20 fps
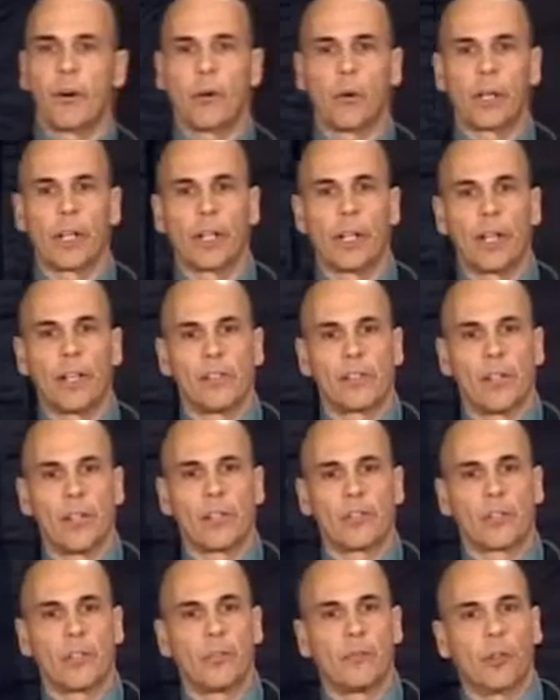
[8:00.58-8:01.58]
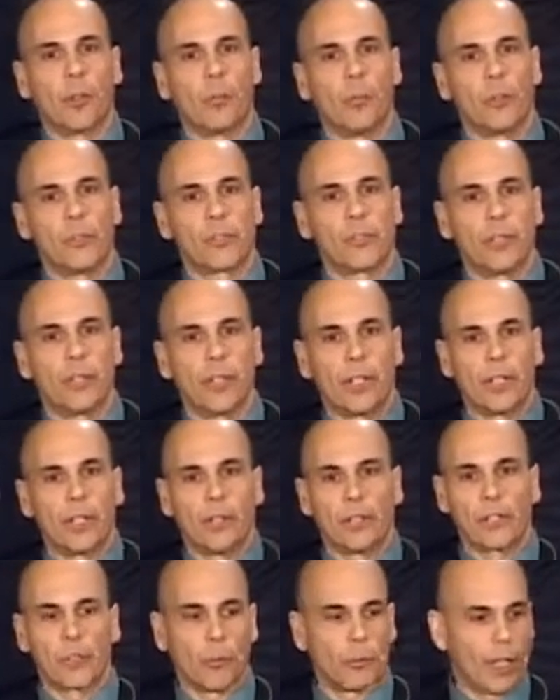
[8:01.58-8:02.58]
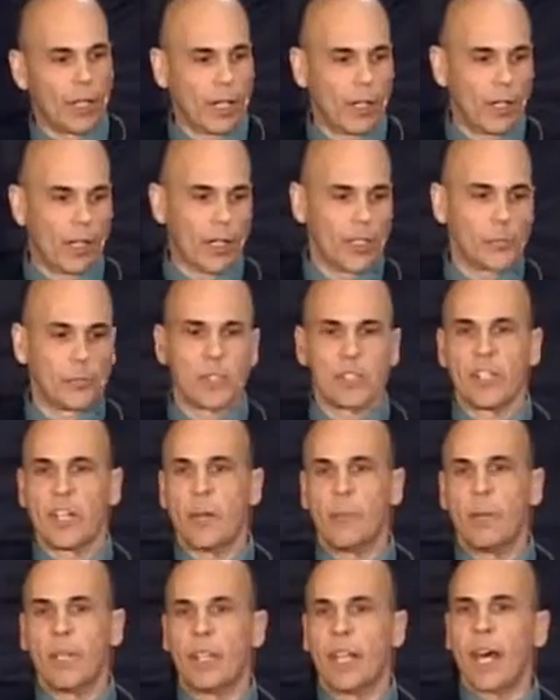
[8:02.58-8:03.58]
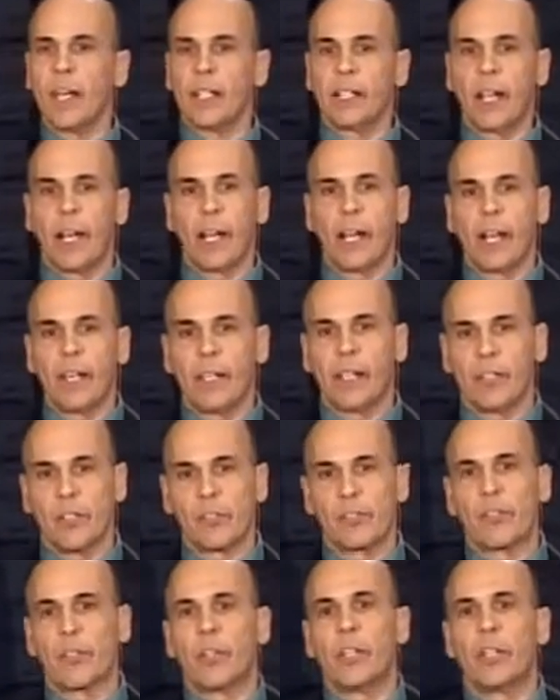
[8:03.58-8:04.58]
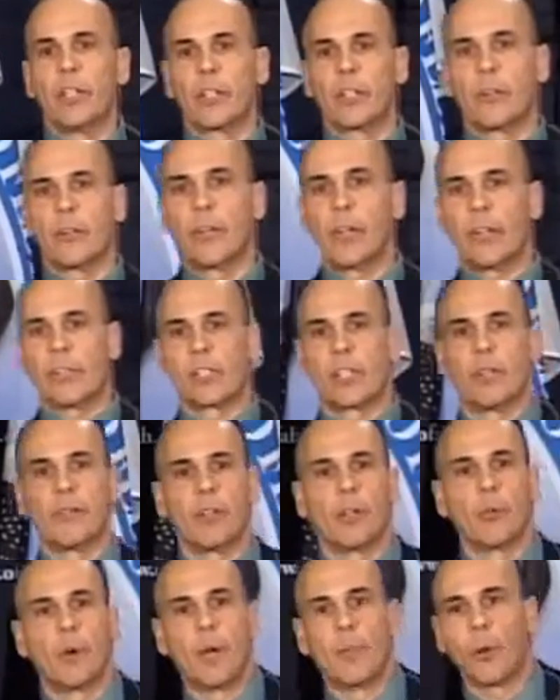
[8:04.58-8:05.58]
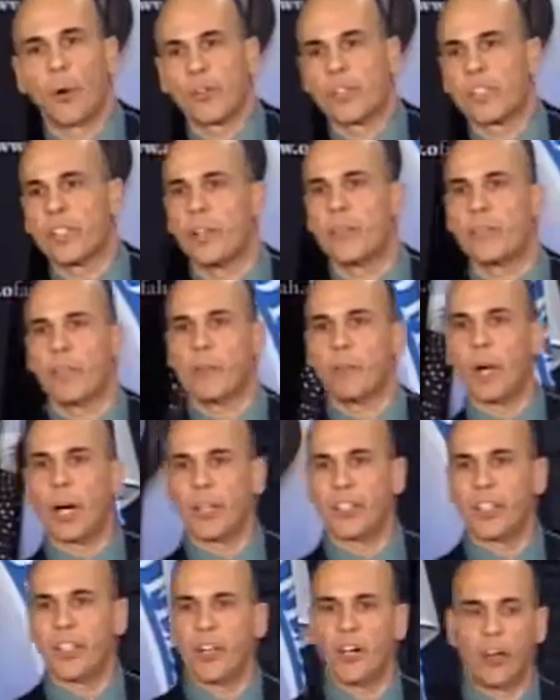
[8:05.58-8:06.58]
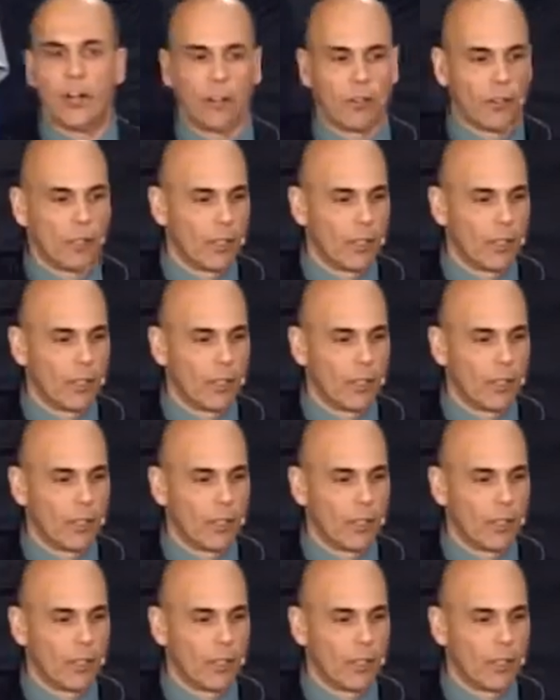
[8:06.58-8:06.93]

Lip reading: organization for almost 30 years. You'll recognize him as Dave Pinn. That guy, in his 30-year career, has given away more stuff than Monty Hall.